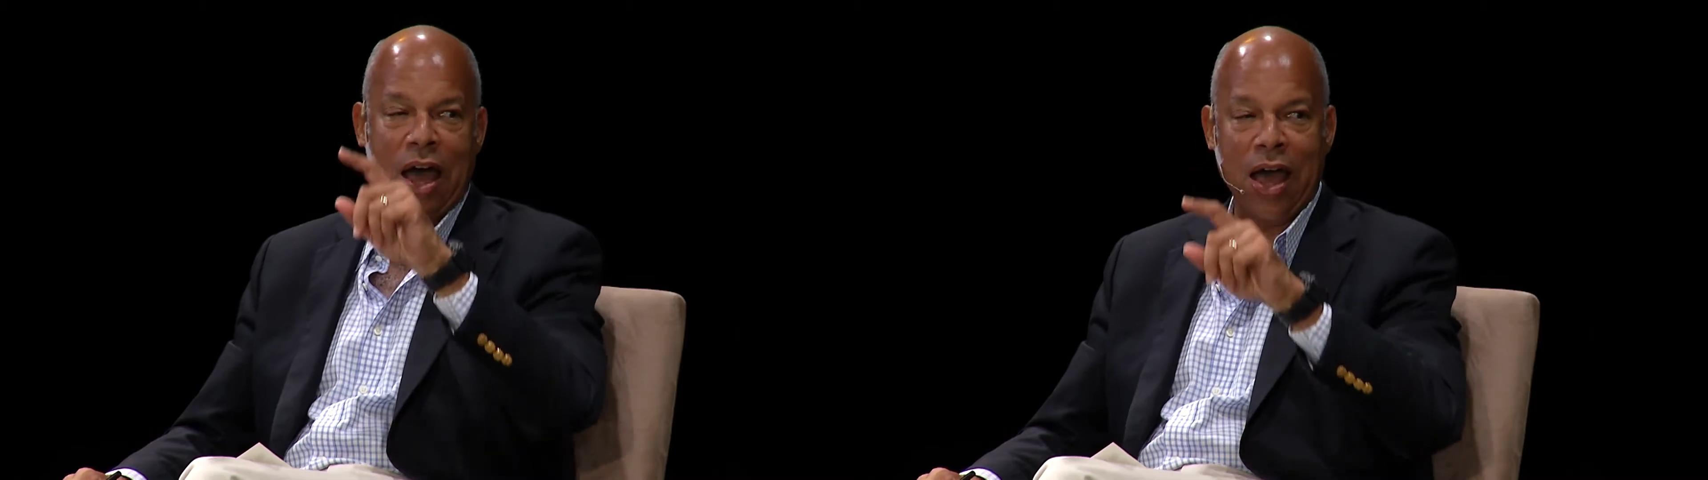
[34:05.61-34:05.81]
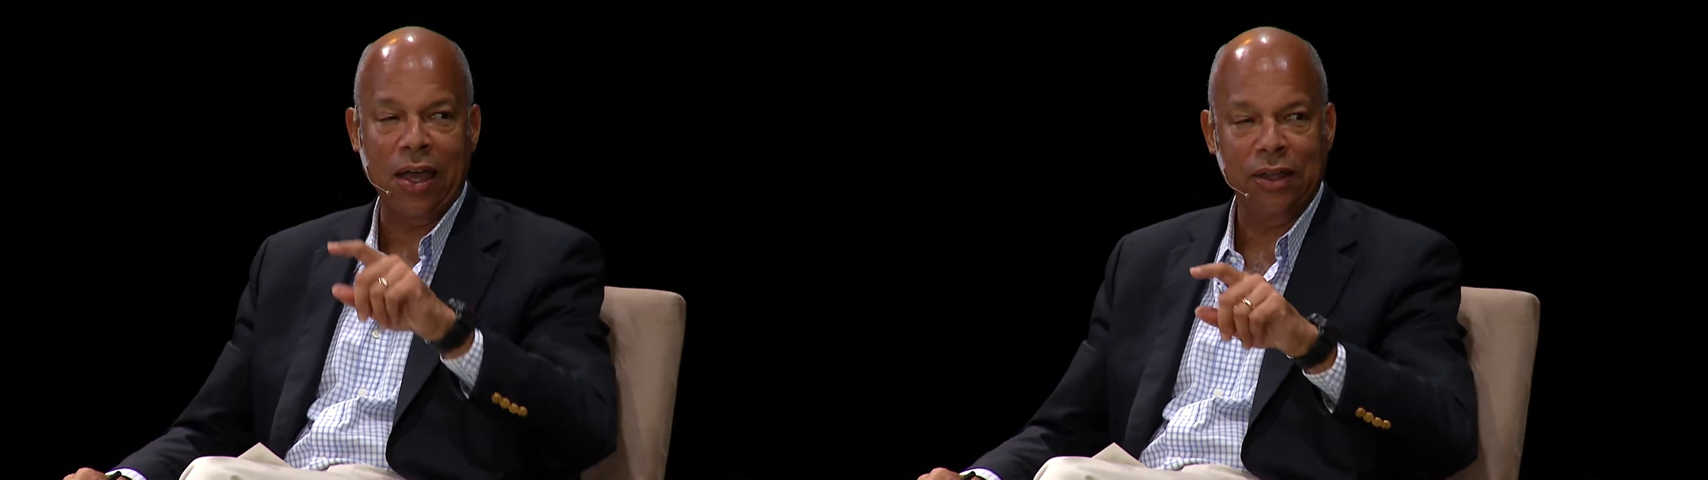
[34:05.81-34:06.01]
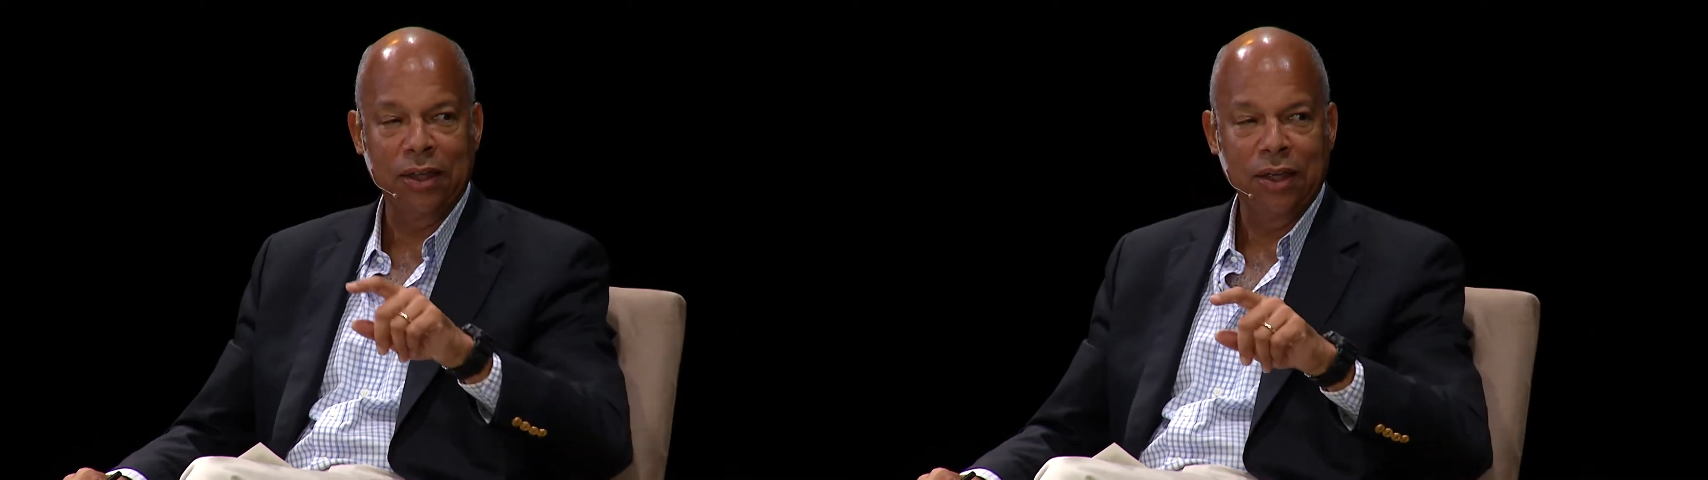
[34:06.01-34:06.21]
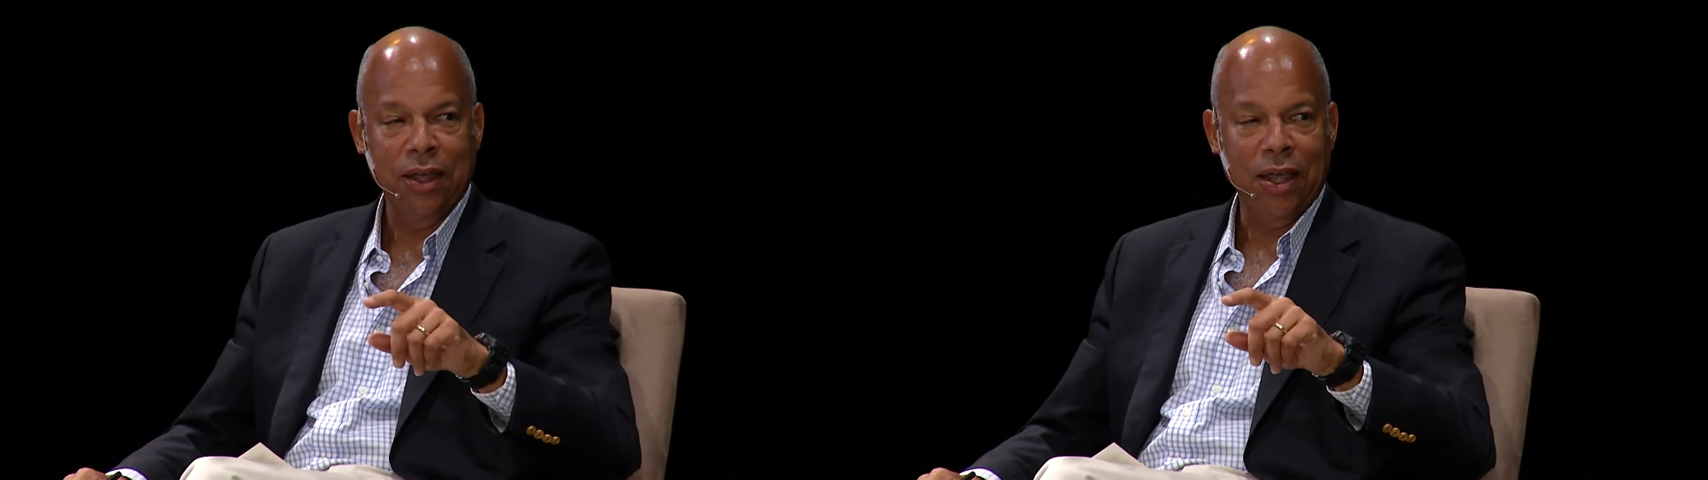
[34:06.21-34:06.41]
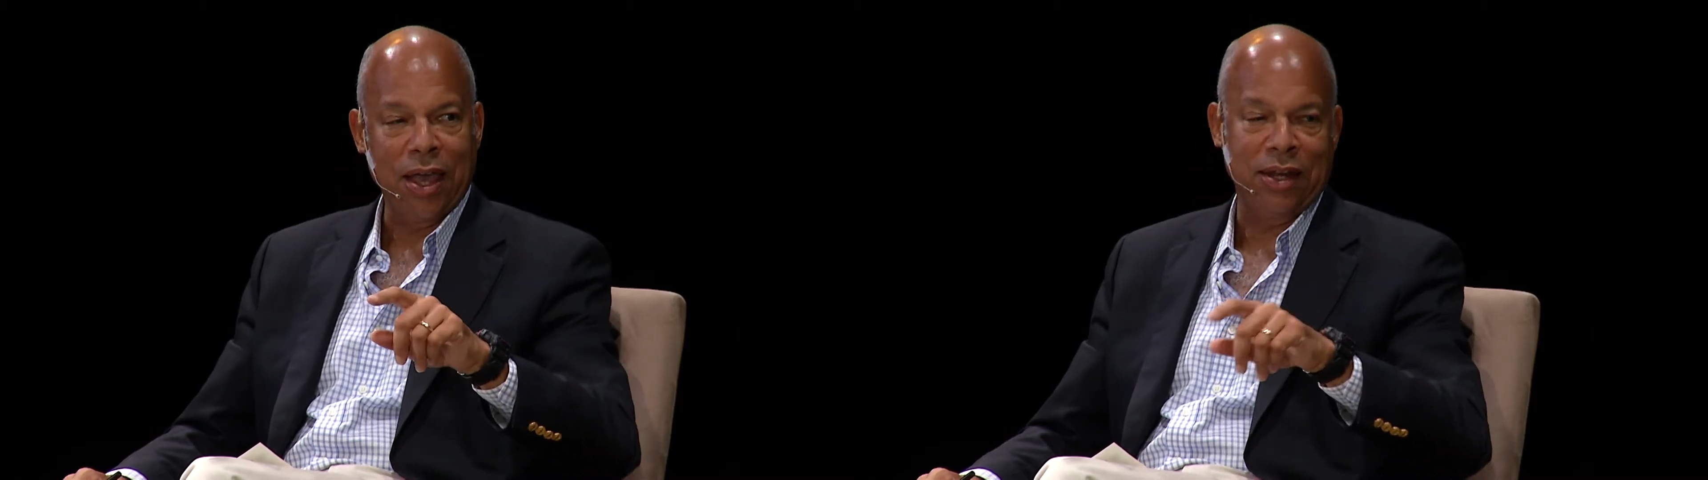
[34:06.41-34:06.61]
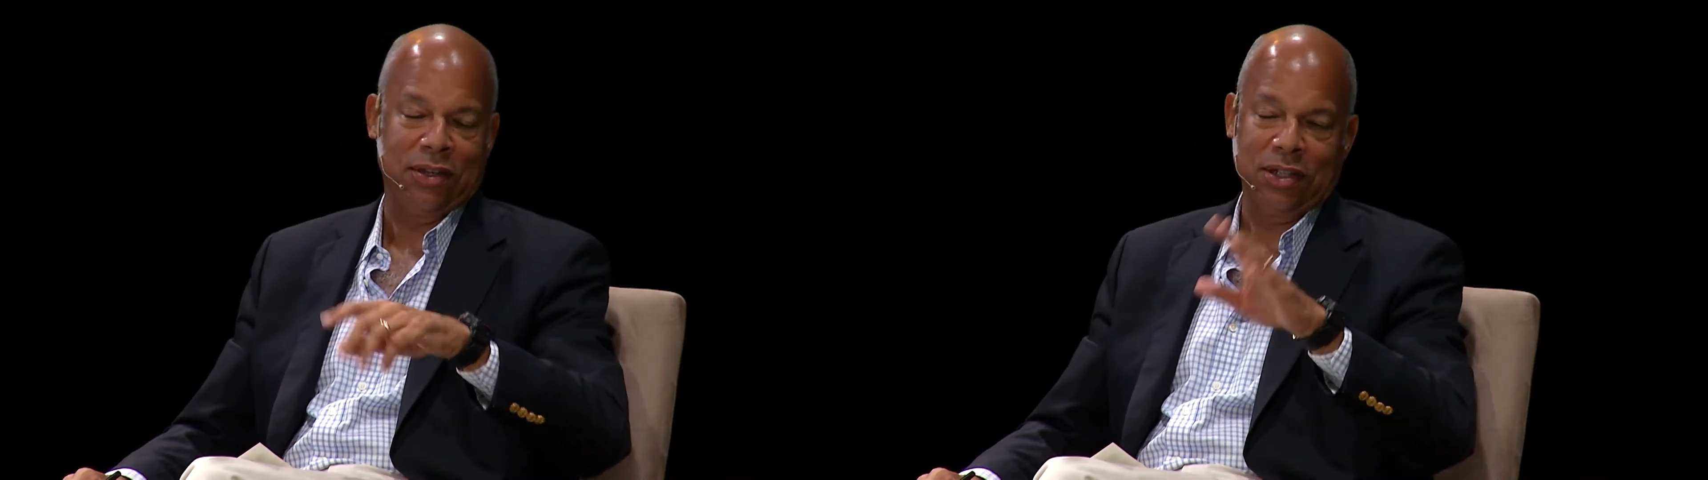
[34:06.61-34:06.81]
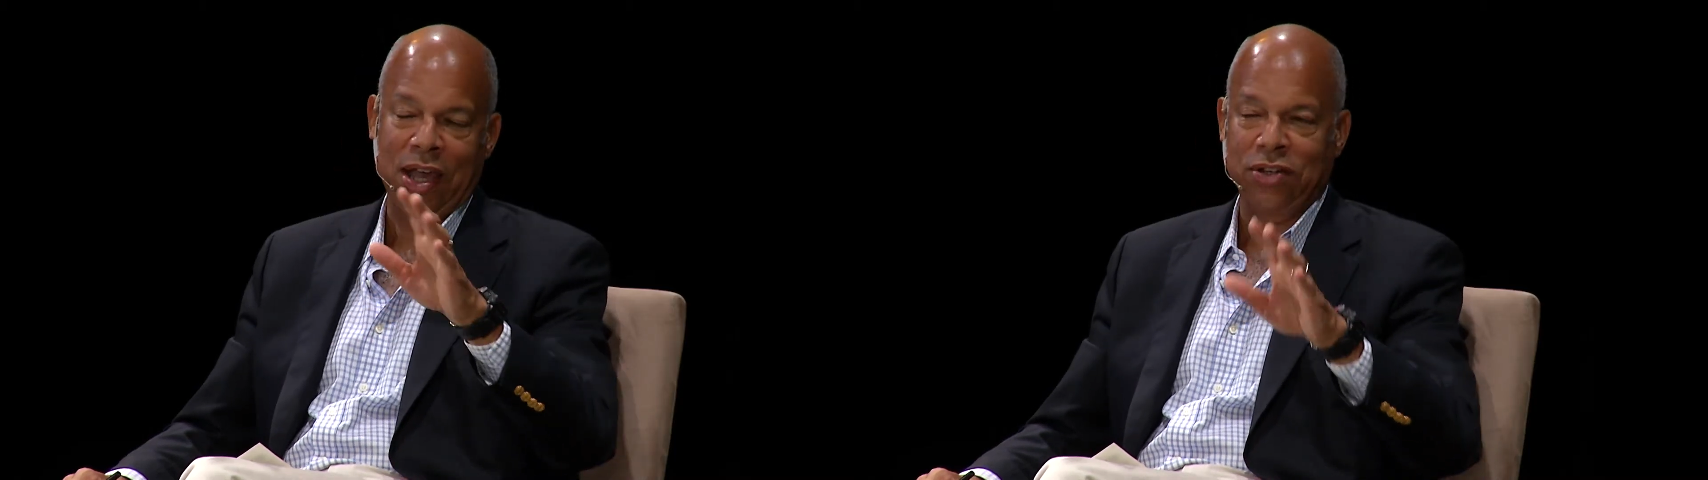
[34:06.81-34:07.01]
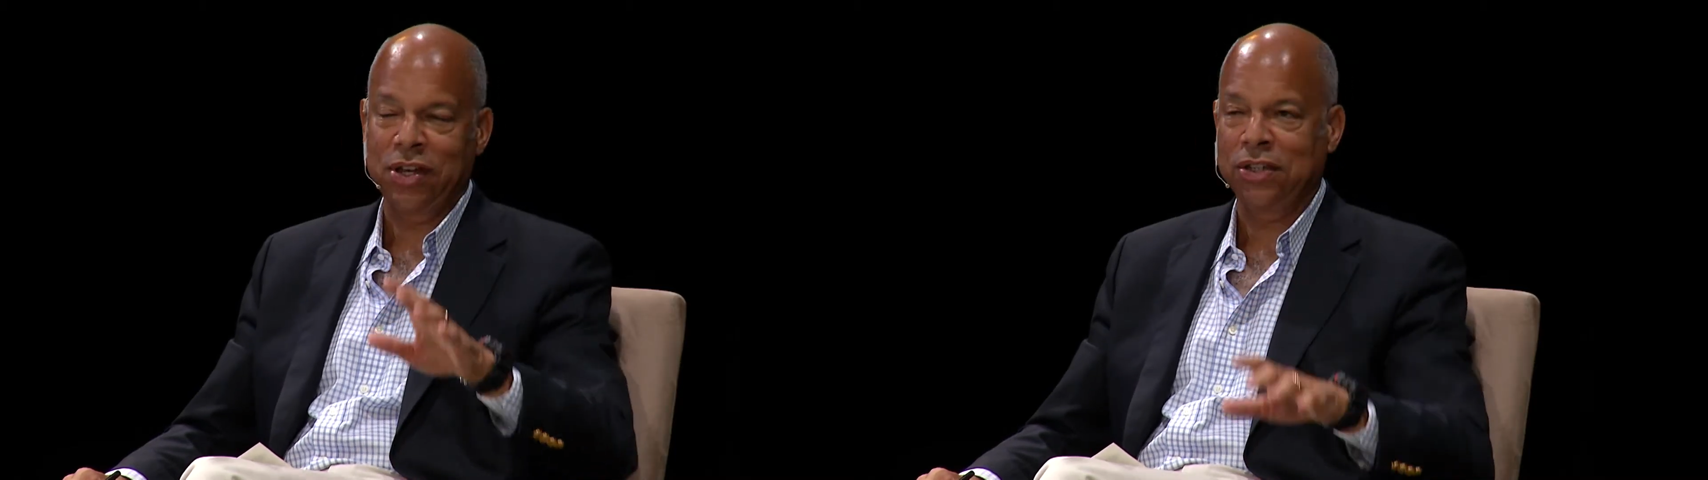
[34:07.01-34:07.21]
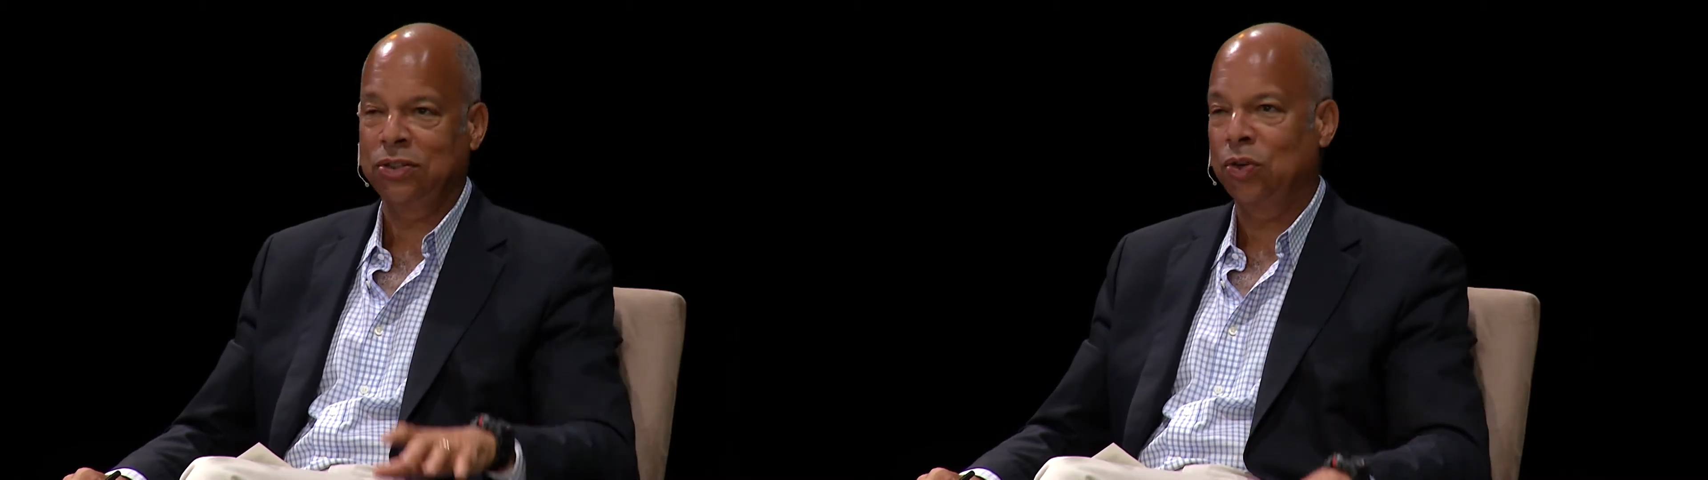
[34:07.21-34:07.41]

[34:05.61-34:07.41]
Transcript: I. And in D H S,